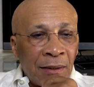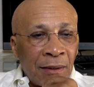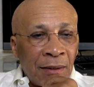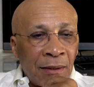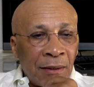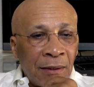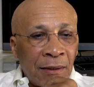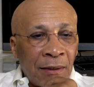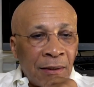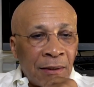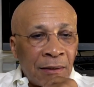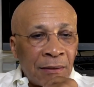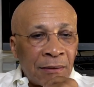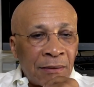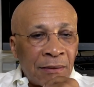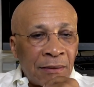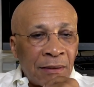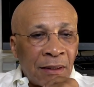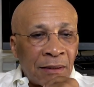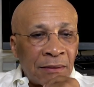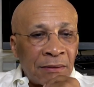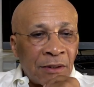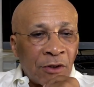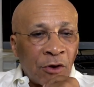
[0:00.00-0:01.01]
and
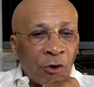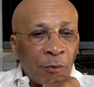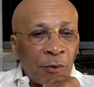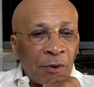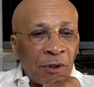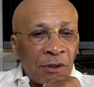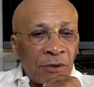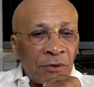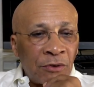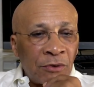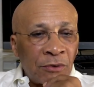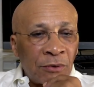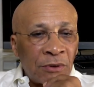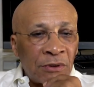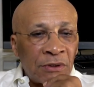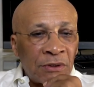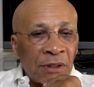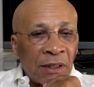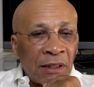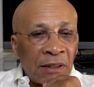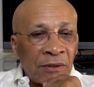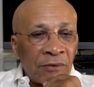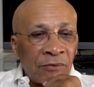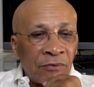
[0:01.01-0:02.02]
TSA committed
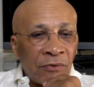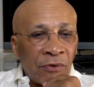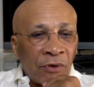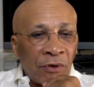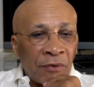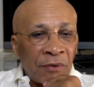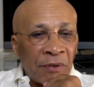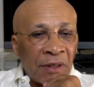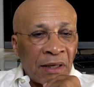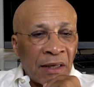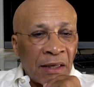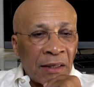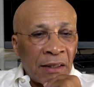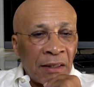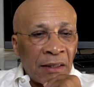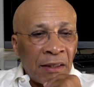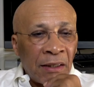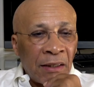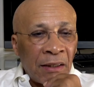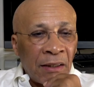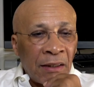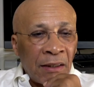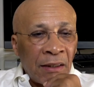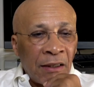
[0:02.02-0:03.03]
suicide in Florida?
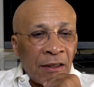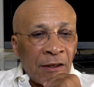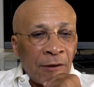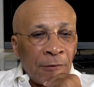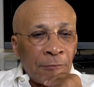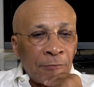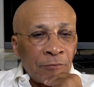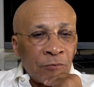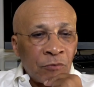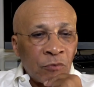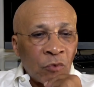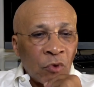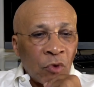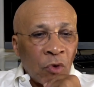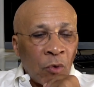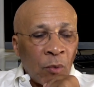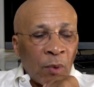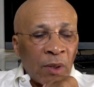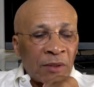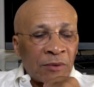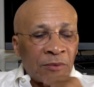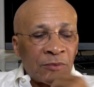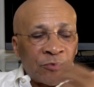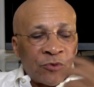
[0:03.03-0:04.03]

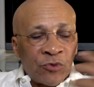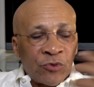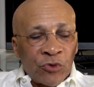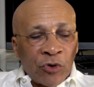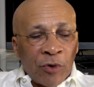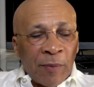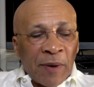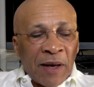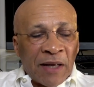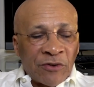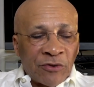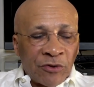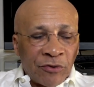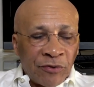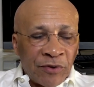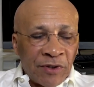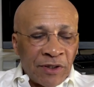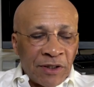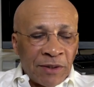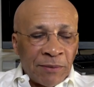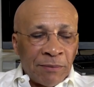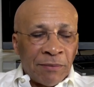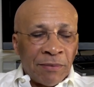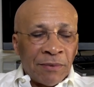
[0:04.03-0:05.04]
Well, Trump has
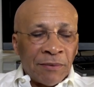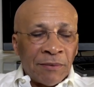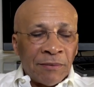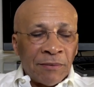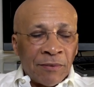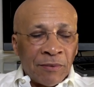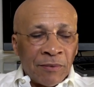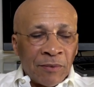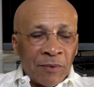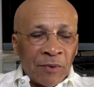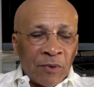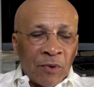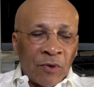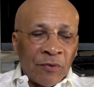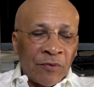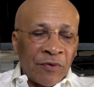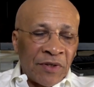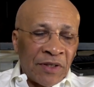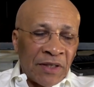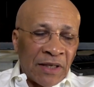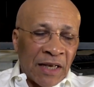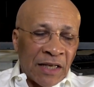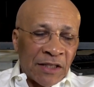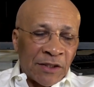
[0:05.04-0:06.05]
already
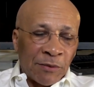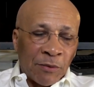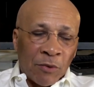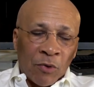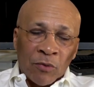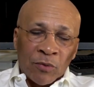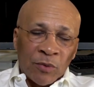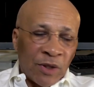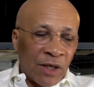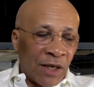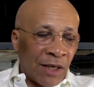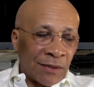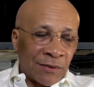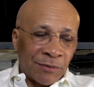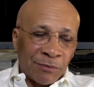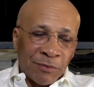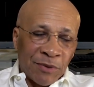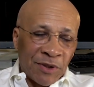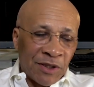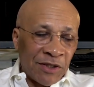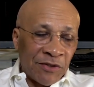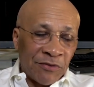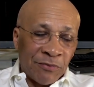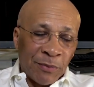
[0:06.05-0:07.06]
has. Oh yes,
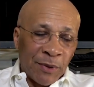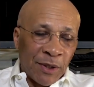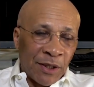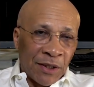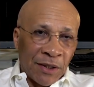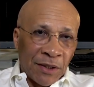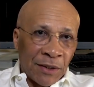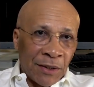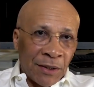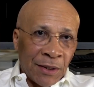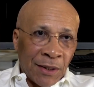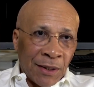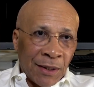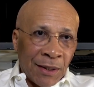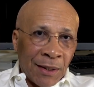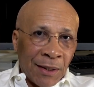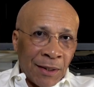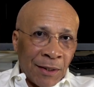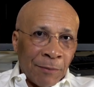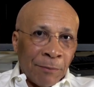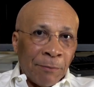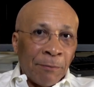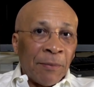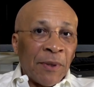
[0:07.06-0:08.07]
believe me,
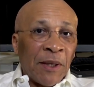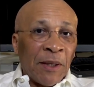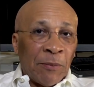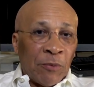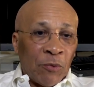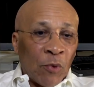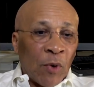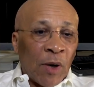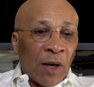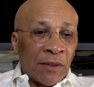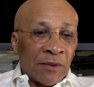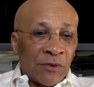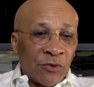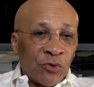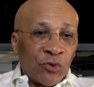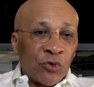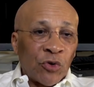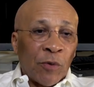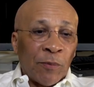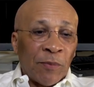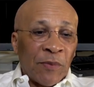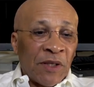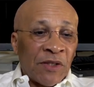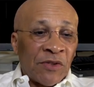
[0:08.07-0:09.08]

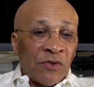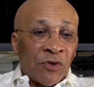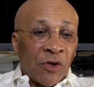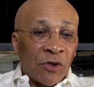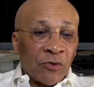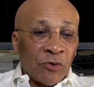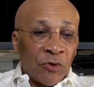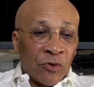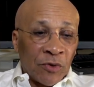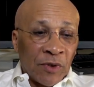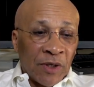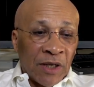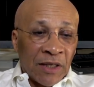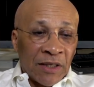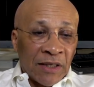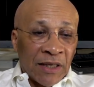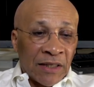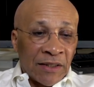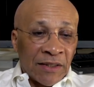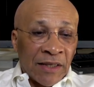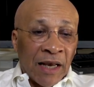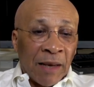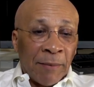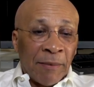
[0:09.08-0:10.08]
Trump is not going to get
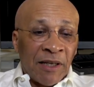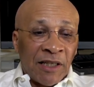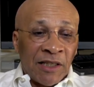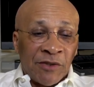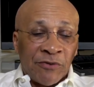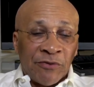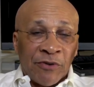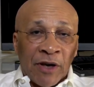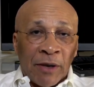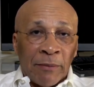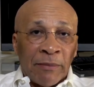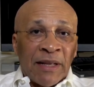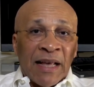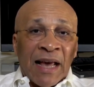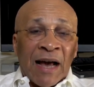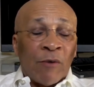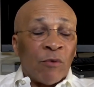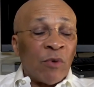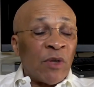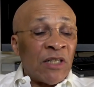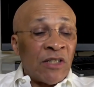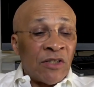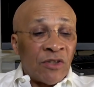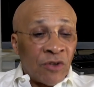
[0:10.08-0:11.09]
him and his family are
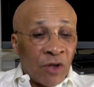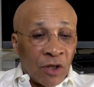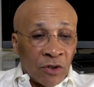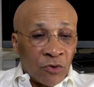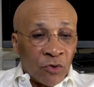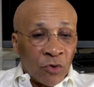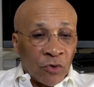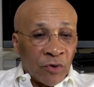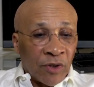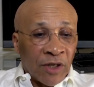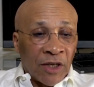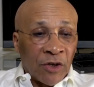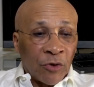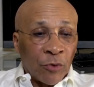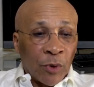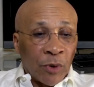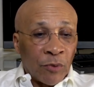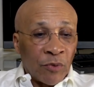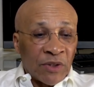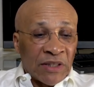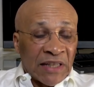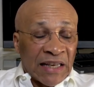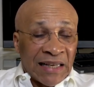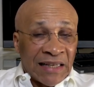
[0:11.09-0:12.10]
will not going to get away
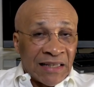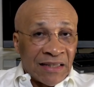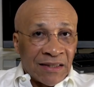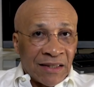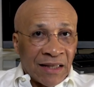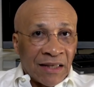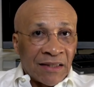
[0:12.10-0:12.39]
with anything